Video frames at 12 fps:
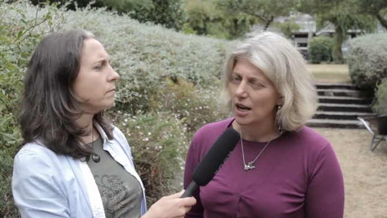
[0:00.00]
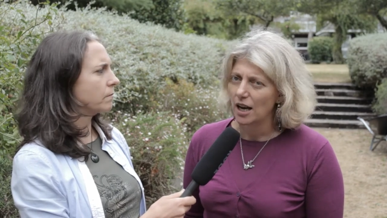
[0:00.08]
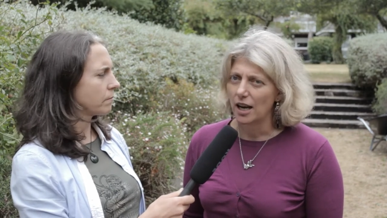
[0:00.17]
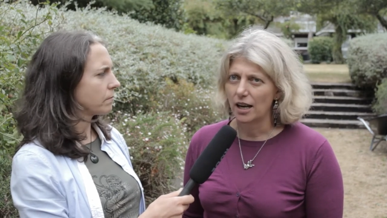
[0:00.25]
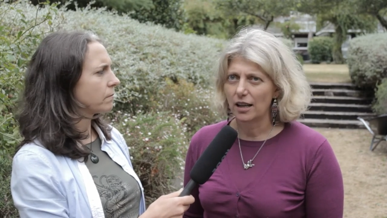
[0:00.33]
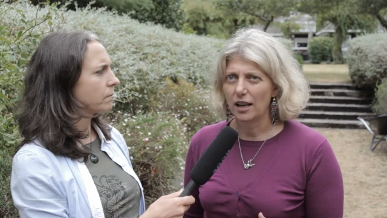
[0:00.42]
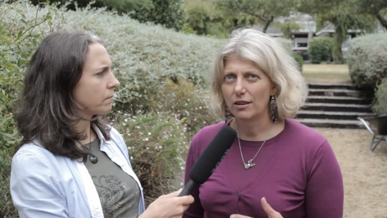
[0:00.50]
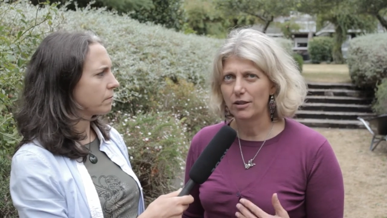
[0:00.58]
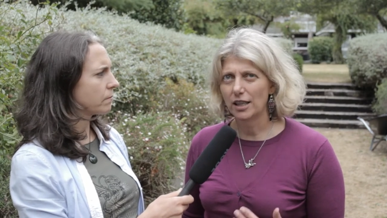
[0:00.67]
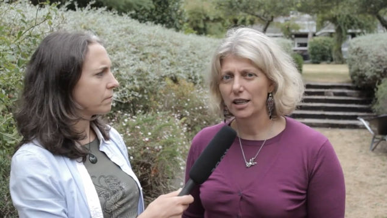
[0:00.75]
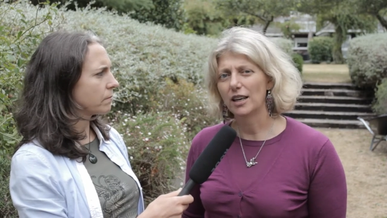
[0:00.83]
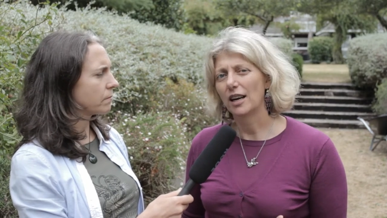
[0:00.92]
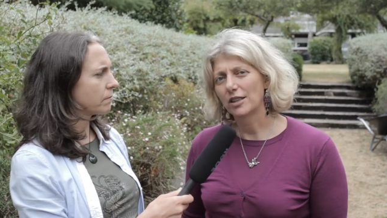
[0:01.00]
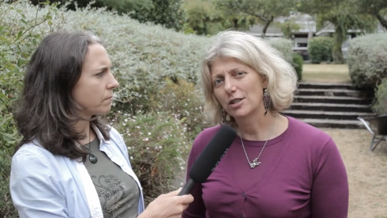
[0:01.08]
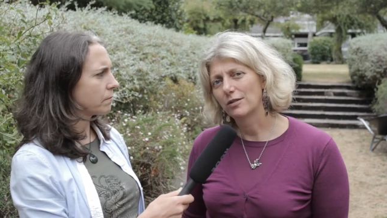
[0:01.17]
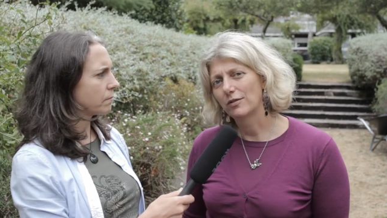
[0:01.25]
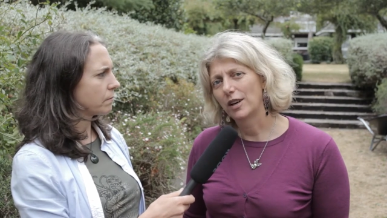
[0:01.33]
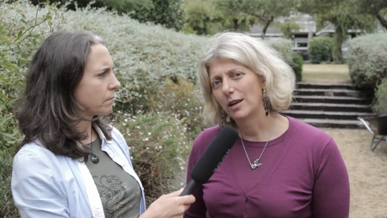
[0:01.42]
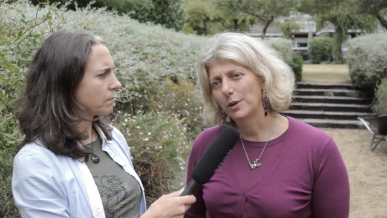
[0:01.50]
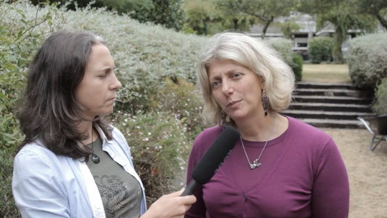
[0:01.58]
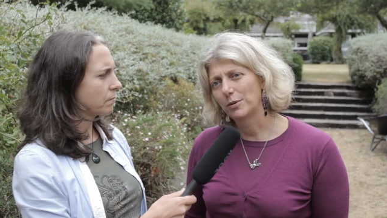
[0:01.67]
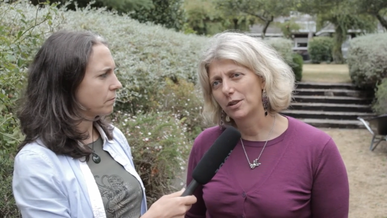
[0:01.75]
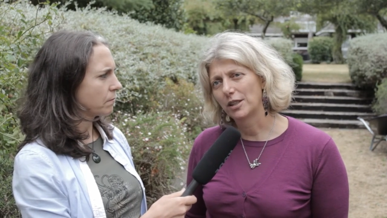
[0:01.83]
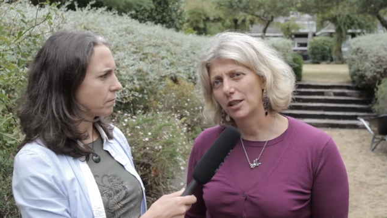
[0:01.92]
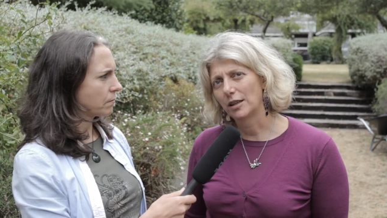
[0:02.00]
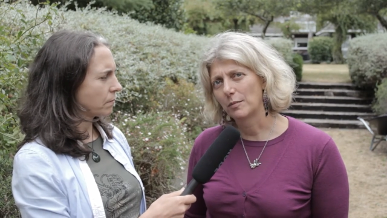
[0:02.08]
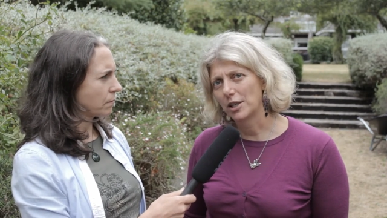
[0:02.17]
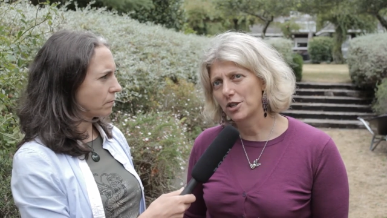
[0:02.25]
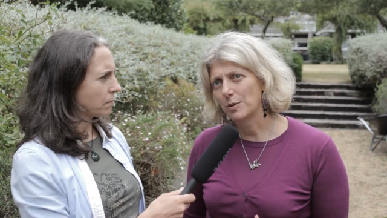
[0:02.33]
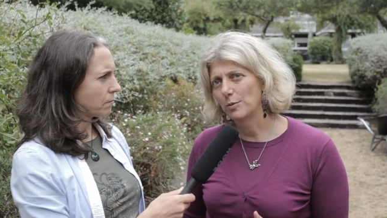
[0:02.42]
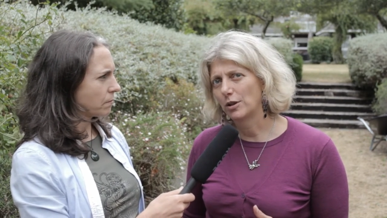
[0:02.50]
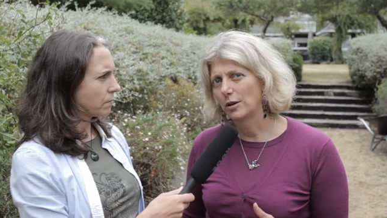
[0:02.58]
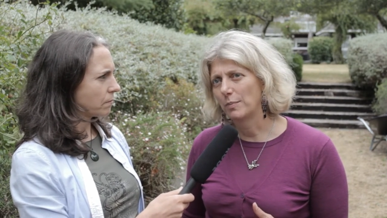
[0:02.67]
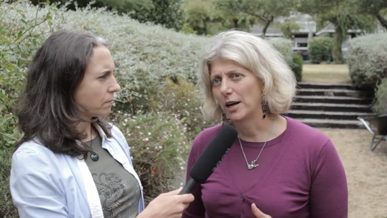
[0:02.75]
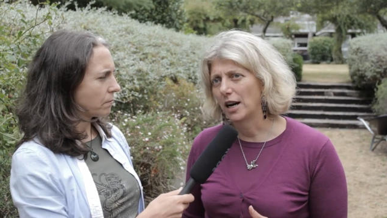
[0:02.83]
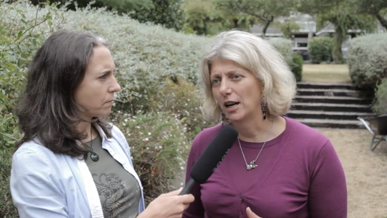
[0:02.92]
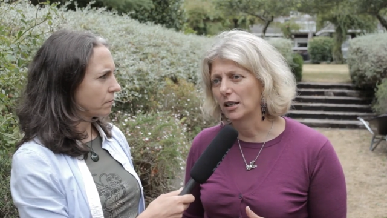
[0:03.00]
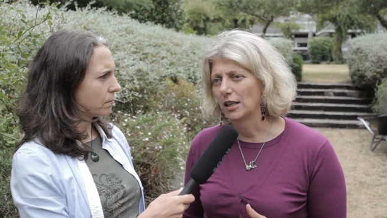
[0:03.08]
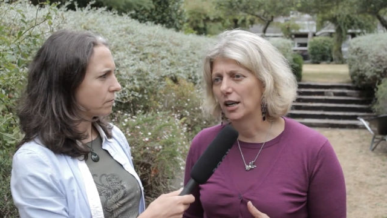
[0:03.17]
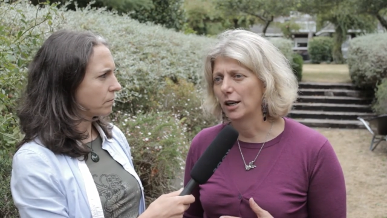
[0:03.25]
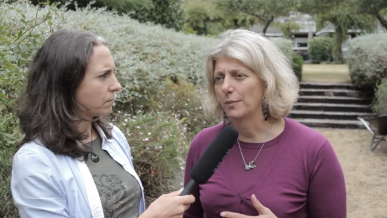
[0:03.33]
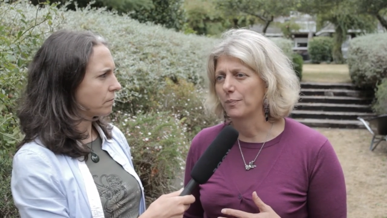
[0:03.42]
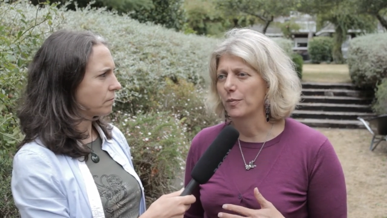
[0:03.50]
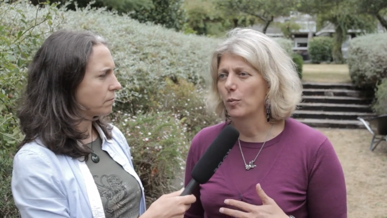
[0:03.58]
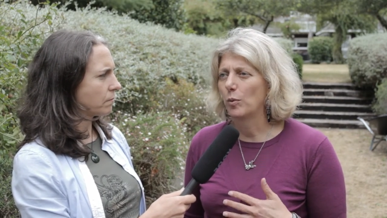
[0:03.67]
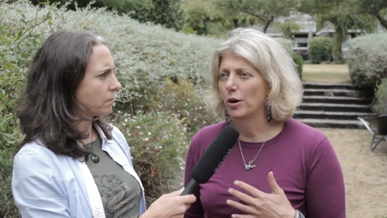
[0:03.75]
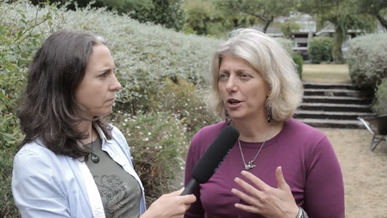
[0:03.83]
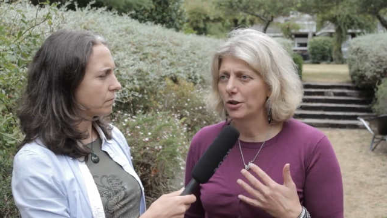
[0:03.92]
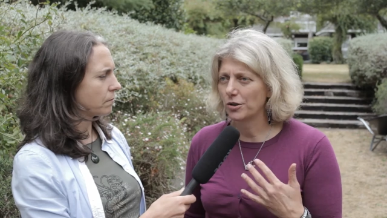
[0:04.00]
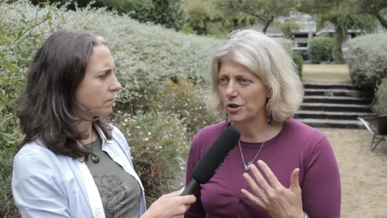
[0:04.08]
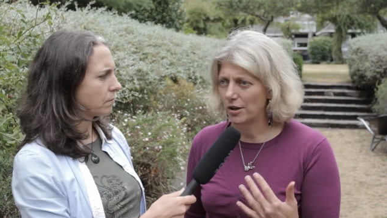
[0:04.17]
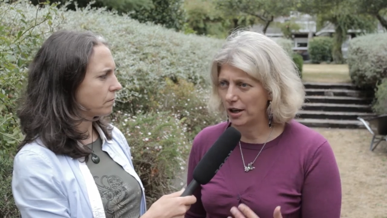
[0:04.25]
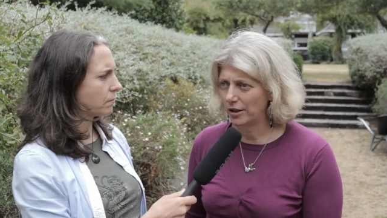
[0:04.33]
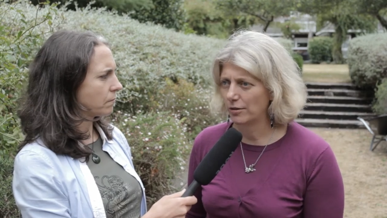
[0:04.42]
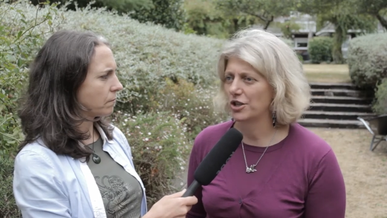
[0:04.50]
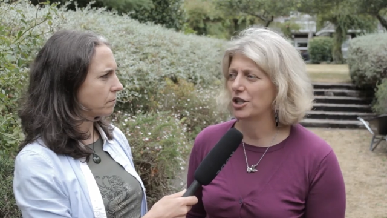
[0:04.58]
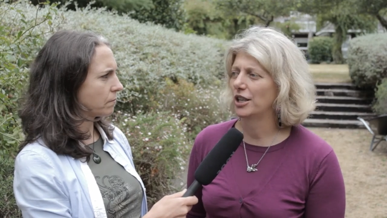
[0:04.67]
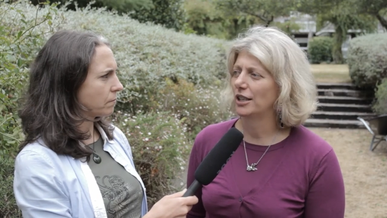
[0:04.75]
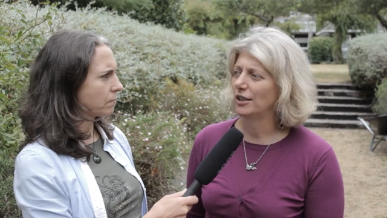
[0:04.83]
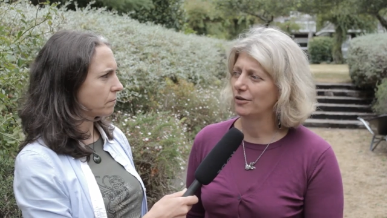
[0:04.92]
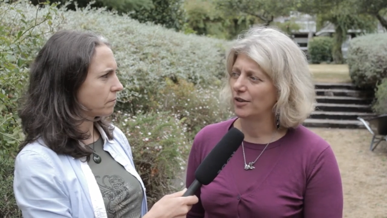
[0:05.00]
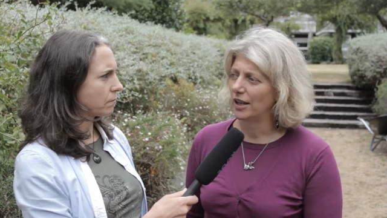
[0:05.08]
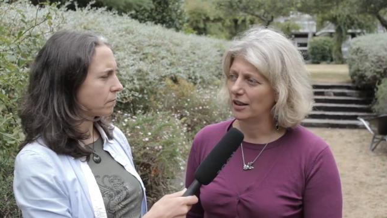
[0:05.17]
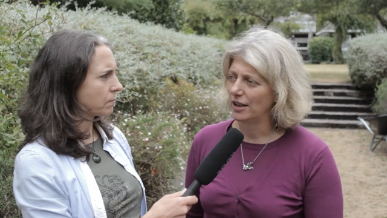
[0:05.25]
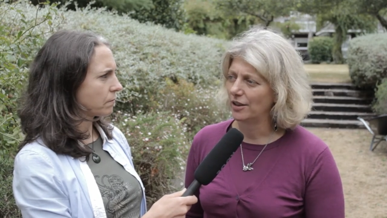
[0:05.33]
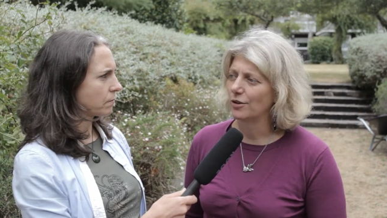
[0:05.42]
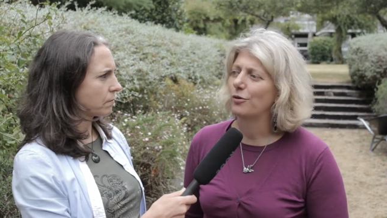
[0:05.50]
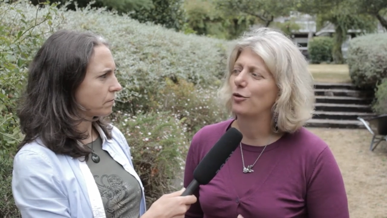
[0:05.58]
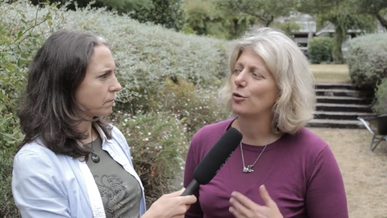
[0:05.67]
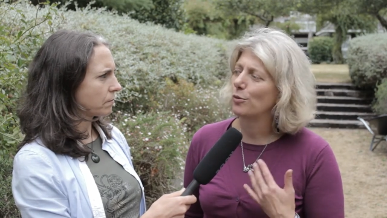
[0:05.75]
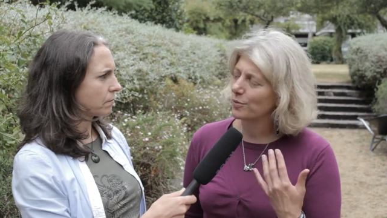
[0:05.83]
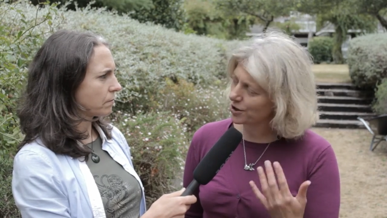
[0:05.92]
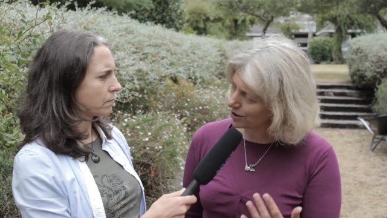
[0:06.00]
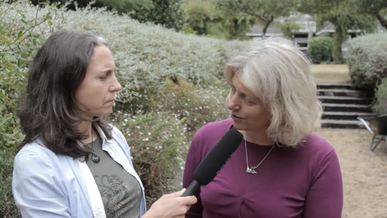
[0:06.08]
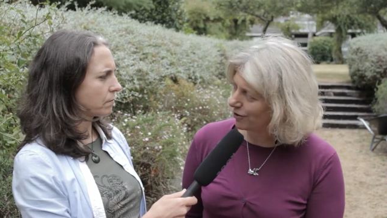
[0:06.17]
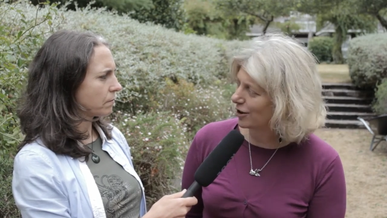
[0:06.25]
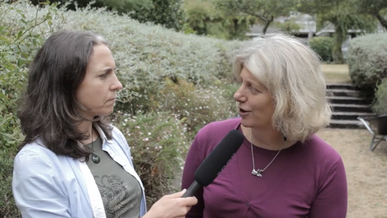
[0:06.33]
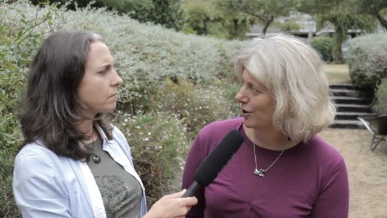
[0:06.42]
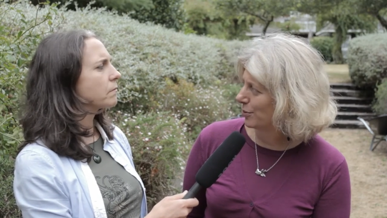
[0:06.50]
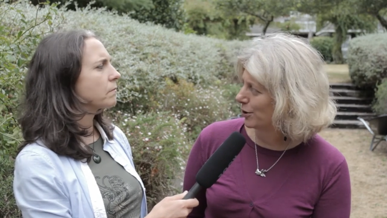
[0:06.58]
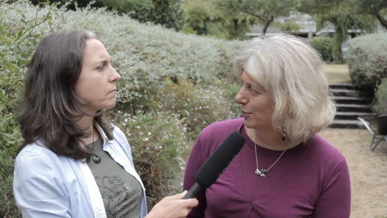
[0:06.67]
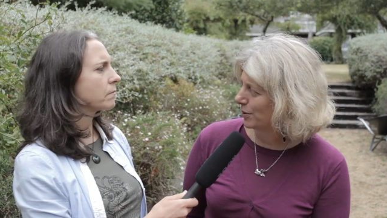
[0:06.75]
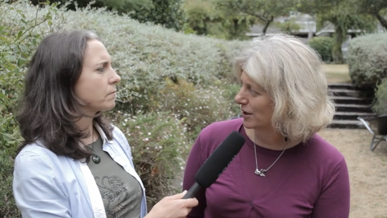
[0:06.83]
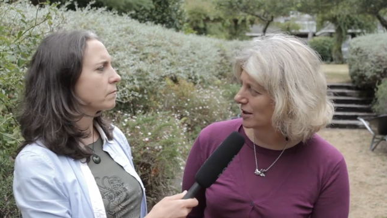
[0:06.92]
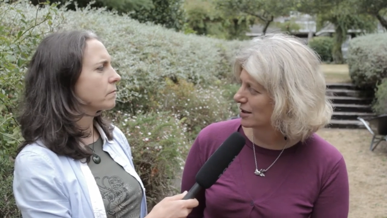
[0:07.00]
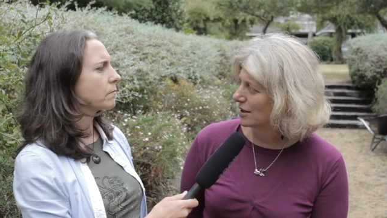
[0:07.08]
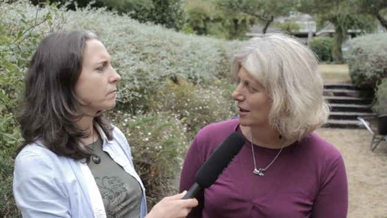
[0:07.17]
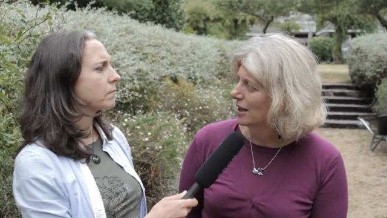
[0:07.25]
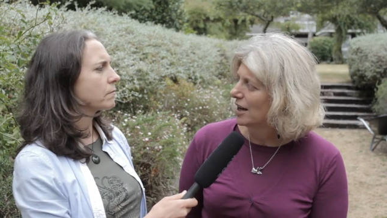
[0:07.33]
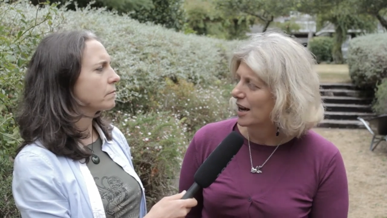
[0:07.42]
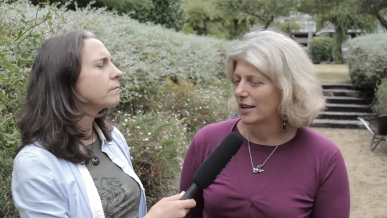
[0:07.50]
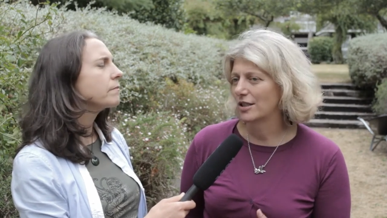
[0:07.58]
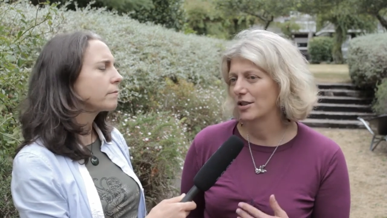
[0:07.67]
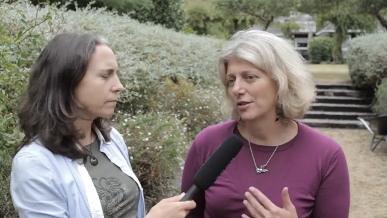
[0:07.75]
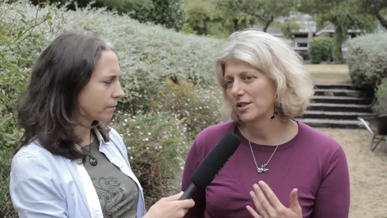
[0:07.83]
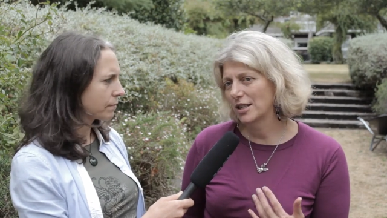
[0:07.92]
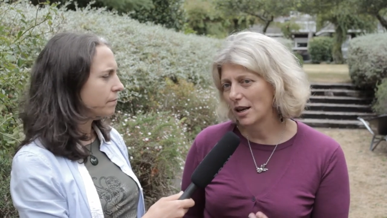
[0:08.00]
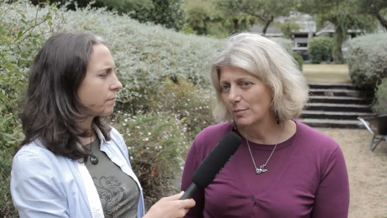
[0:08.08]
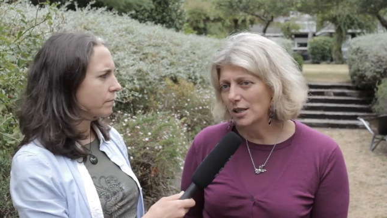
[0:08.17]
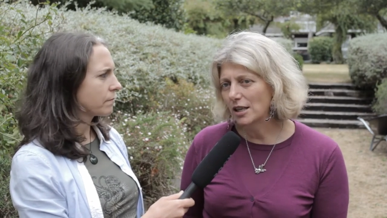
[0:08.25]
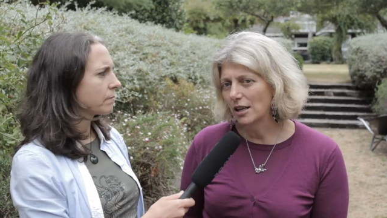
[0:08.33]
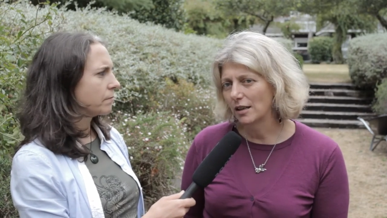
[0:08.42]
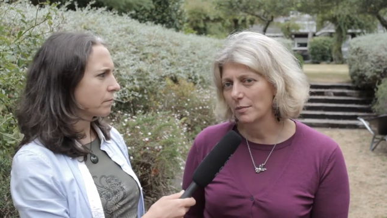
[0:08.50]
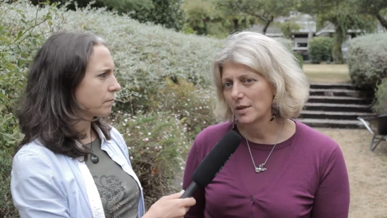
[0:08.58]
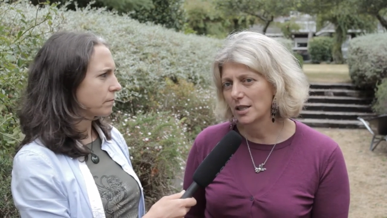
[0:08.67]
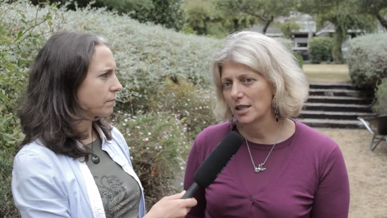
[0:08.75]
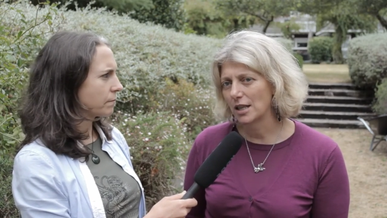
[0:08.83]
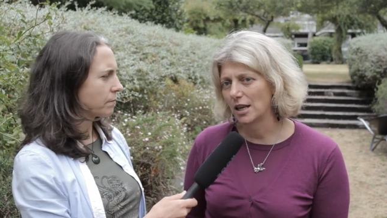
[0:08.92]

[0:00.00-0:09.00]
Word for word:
Speaker 1: and I, would really like to invite people to think much more about um, what are you trying to achieve, and then the form should follow the purpose. And so sometimes